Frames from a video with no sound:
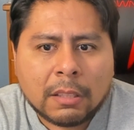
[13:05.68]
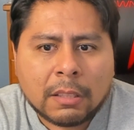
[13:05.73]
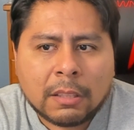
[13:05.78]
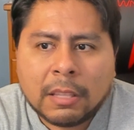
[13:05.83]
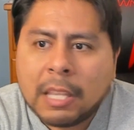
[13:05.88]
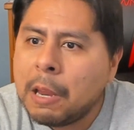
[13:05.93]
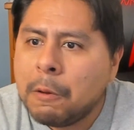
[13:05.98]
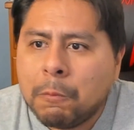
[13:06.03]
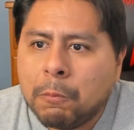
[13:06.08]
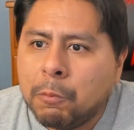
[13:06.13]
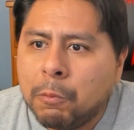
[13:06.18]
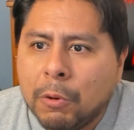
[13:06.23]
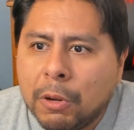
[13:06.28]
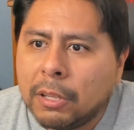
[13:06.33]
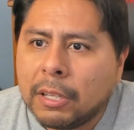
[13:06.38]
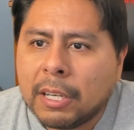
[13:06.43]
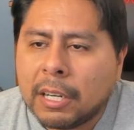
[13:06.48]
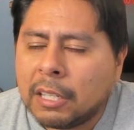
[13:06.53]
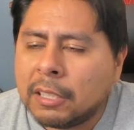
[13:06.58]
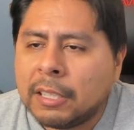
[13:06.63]
they
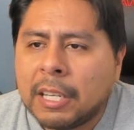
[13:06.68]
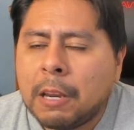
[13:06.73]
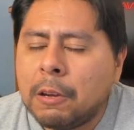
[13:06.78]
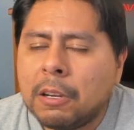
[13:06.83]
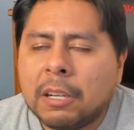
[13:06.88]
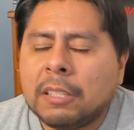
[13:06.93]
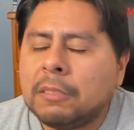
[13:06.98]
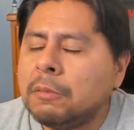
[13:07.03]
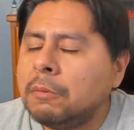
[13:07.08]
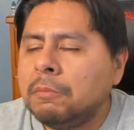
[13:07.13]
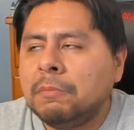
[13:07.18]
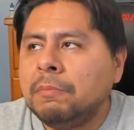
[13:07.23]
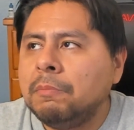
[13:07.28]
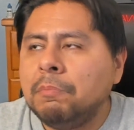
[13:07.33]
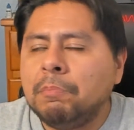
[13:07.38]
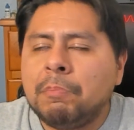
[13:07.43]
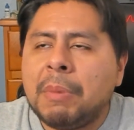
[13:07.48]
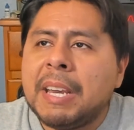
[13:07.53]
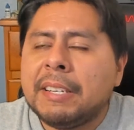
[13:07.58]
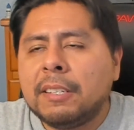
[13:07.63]

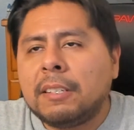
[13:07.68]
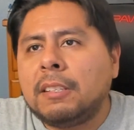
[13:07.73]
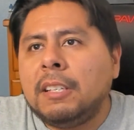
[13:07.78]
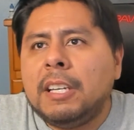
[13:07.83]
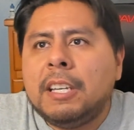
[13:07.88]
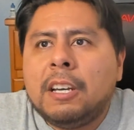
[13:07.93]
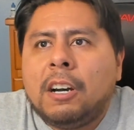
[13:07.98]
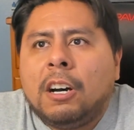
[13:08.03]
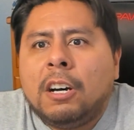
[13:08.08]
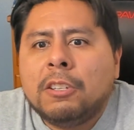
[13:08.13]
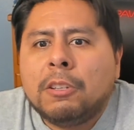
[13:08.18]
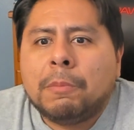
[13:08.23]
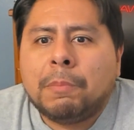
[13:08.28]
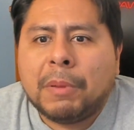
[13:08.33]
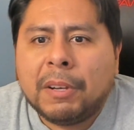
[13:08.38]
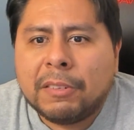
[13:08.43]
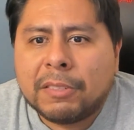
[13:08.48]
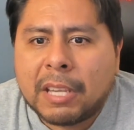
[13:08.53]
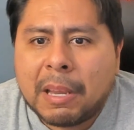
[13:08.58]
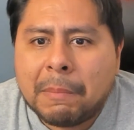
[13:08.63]
basically other
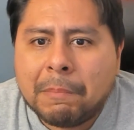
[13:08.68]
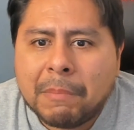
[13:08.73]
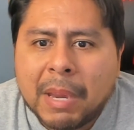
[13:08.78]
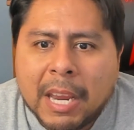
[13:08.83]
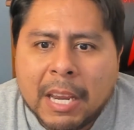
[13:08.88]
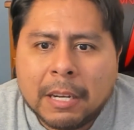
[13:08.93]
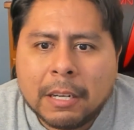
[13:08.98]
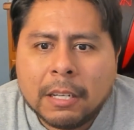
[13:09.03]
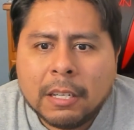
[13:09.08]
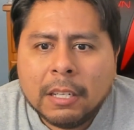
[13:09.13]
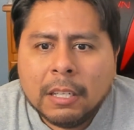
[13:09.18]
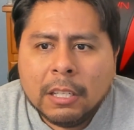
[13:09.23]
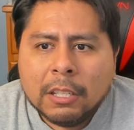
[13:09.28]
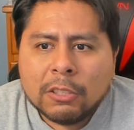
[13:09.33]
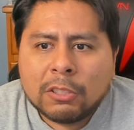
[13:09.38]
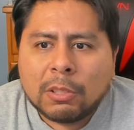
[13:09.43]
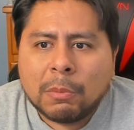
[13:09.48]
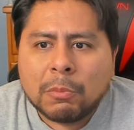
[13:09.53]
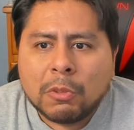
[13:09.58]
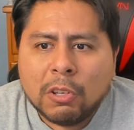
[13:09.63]
players have made
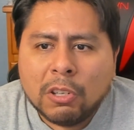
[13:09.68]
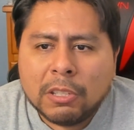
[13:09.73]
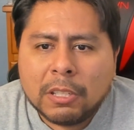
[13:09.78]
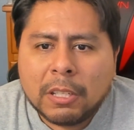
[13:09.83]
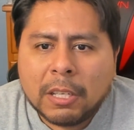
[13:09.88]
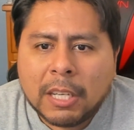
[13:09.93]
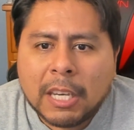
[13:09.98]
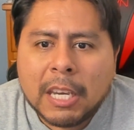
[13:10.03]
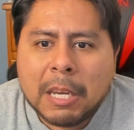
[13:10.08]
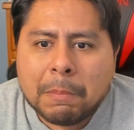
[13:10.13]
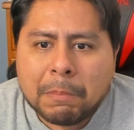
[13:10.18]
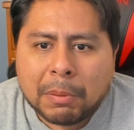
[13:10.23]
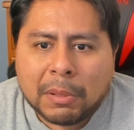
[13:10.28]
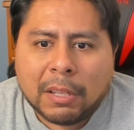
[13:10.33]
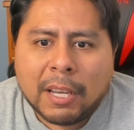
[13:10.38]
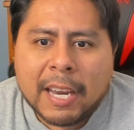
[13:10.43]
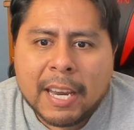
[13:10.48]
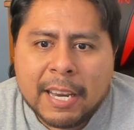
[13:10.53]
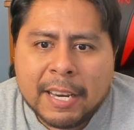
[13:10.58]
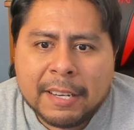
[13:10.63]
some good key
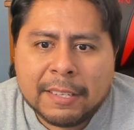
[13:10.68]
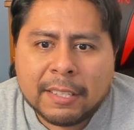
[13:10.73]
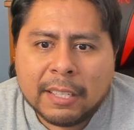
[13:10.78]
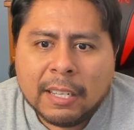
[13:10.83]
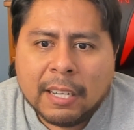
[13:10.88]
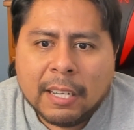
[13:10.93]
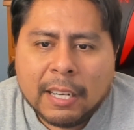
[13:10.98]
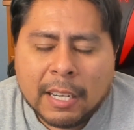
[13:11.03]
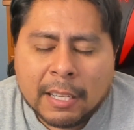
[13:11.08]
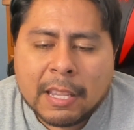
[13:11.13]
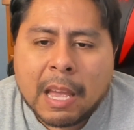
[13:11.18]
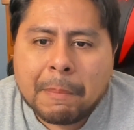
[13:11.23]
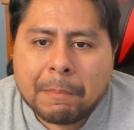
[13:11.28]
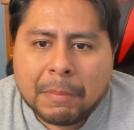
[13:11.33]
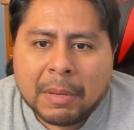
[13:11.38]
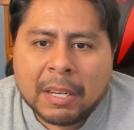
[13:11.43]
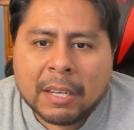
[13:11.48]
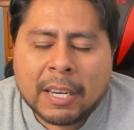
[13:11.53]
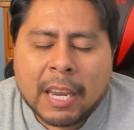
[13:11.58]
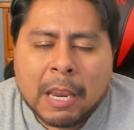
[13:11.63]
plays in
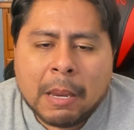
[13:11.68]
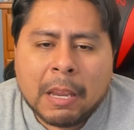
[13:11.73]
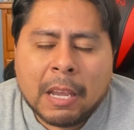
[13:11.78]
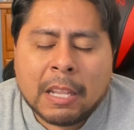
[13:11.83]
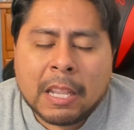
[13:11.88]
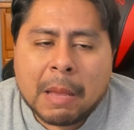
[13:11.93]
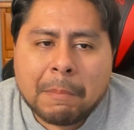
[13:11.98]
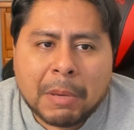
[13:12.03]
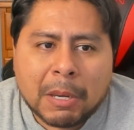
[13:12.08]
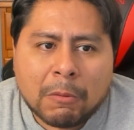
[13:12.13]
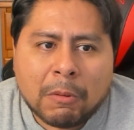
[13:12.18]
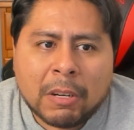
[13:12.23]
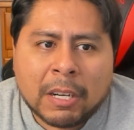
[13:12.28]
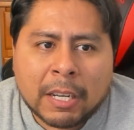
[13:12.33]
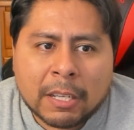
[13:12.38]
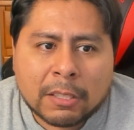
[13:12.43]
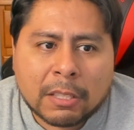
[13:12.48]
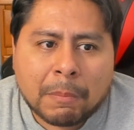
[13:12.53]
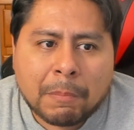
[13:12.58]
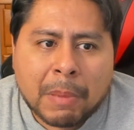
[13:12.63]
that big win
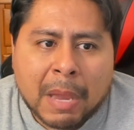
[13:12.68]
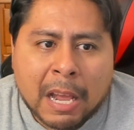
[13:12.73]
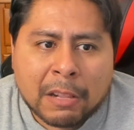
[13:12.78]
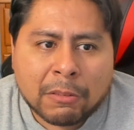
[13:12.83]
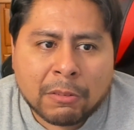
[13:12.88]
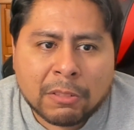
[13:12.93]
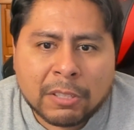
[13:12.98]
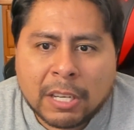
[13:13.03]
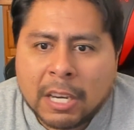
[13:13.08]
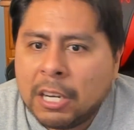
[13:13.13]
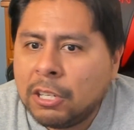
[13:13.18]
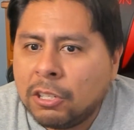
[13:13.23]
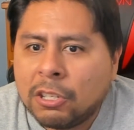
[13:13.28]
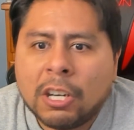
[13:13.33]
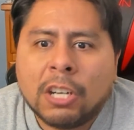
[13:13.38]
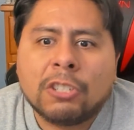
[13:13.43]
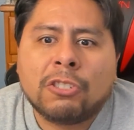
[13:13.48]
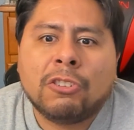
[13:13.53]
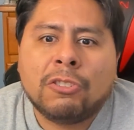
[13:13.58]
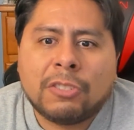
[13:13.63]
against the Panthers. Aiden
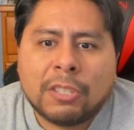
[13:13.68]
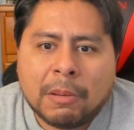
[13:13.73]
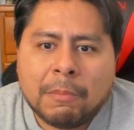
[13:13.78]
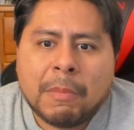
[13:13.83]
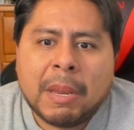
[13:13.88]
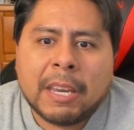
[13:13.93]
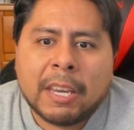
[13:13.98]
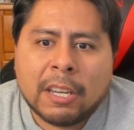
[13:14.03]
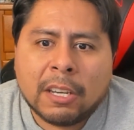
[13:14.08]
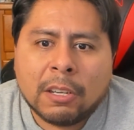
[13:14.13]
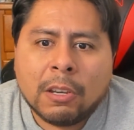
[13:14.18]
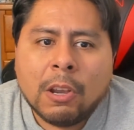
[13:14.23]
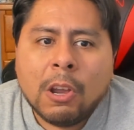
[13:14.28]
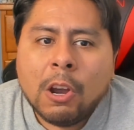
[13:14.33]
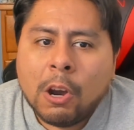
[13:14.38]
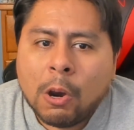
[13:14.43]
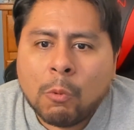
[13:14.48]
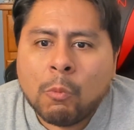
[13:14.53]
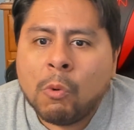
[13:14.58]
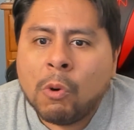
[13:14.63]
Hutchinson making
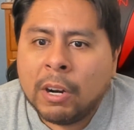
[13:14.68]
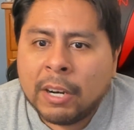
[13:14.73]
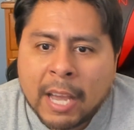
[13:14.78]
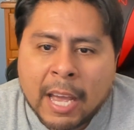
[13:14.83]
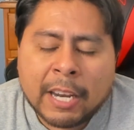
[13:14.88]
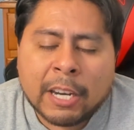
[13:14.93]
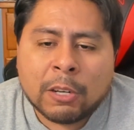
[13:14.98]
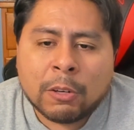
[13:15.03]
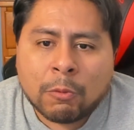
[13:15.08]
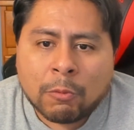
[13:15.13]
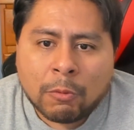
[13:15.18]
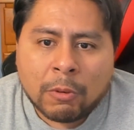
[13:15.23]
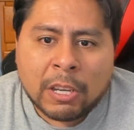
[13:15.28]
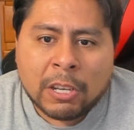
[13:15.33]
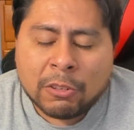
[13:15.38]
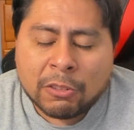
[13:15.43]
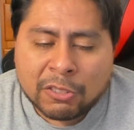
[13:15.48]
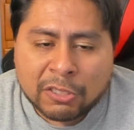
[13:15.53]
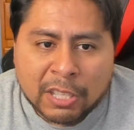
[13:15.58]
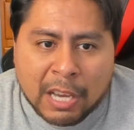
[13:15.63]
a one-handed
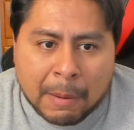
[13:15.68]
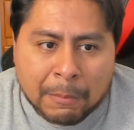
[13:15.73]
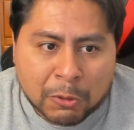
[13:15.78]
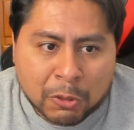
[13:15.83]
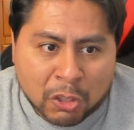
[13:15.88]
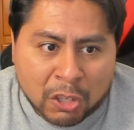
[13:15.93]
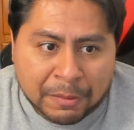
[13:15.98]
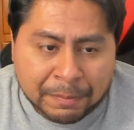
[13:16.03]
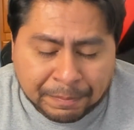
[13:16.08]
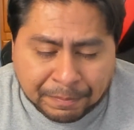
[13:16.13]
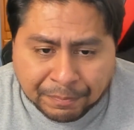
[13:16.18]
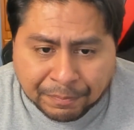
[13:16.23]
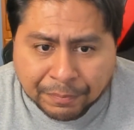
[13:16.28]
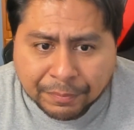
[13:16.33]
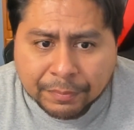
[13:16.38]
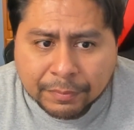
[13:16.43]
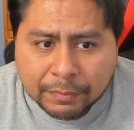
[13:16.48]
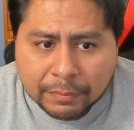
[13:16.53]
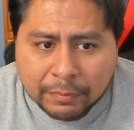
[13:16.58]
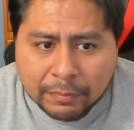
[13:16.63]
interception.
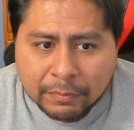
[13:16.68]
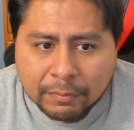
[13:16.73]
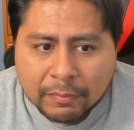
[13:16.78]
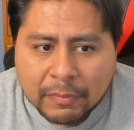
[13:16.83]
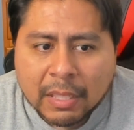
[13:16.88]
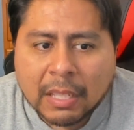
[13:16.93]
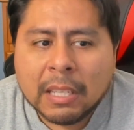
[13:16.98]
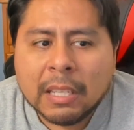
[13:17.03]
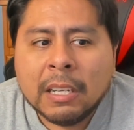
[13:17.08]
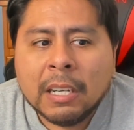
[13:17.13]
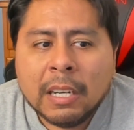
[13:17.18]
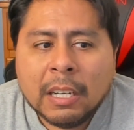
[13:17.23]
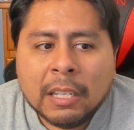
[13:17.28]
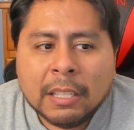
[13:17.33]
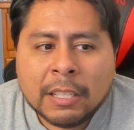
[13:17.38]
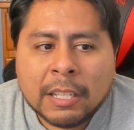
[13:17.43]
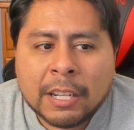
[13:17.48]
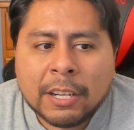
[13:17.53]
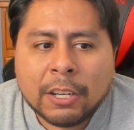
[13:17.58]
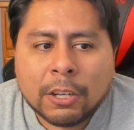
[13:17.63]

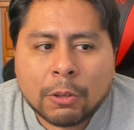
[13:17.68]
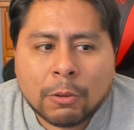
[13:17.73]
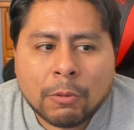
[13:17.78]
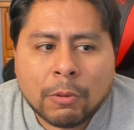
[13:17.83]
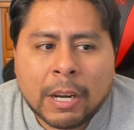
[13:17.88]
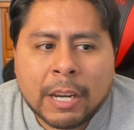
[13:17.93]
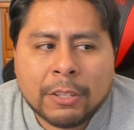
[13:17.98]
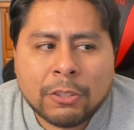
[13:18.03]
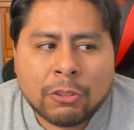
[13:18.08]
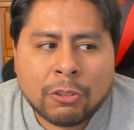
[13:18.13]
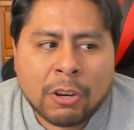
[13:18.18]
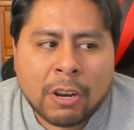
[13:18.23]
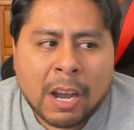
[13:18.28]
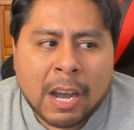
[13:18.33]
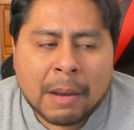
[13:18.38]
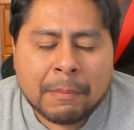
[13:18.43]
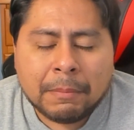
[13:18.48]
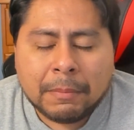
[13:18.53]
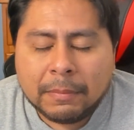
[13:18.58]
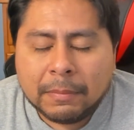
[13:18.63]
They did a great
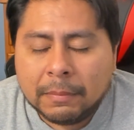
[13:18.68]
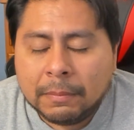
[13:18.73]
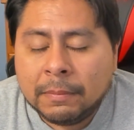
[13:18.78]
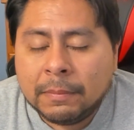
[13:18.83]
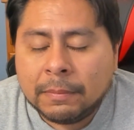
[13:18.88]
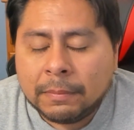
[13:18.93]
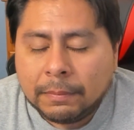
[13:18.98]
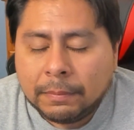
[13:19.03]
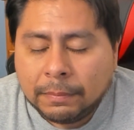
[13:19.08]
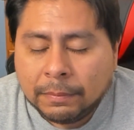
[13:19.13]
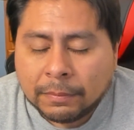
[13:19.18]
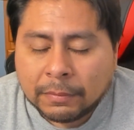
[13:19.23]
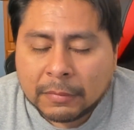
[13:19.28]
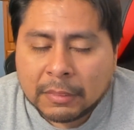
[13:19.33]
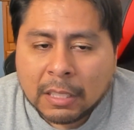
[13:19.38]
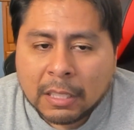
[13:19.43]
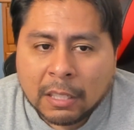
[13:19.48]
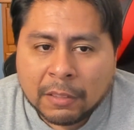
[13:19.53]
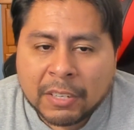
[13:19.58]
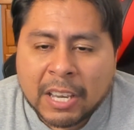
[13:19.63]
job
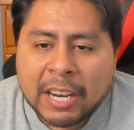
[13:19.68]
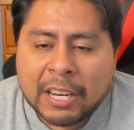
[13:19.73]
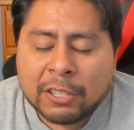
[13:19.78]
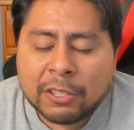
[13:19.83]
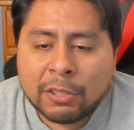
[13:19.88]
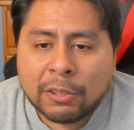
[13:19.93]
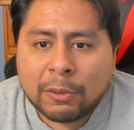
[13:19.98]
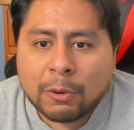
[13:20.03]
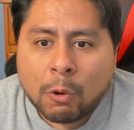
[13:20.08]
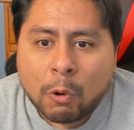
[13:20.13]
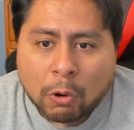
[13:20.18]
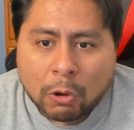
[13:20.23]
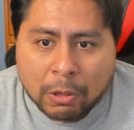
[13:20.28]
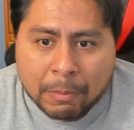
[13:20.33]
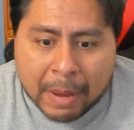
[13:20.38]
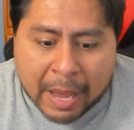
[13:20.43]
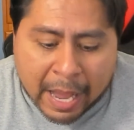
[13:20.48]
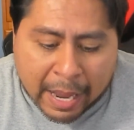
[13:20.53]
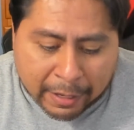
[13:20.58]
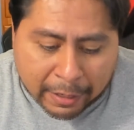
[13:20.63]
of getting to the
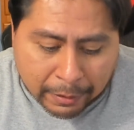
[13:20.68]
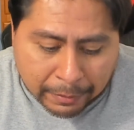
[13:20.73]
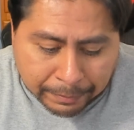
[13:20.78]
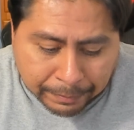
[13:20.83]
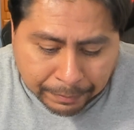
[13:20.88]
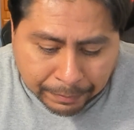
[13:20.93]
quarterback.